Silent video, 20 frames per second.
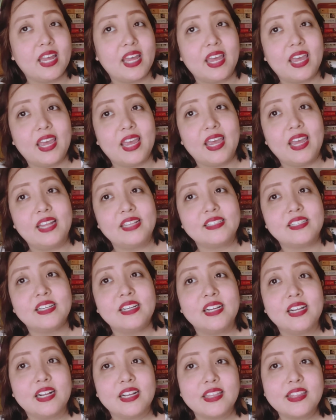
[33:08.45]
and
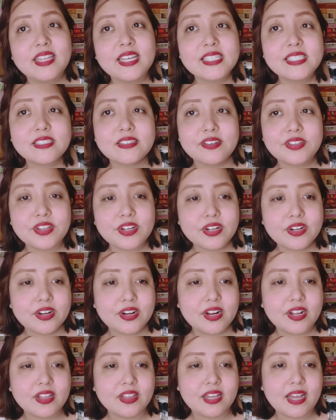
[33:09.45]
this other
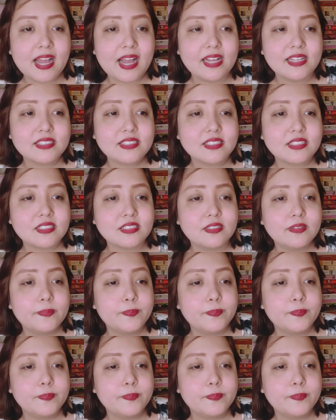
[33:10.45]
girl has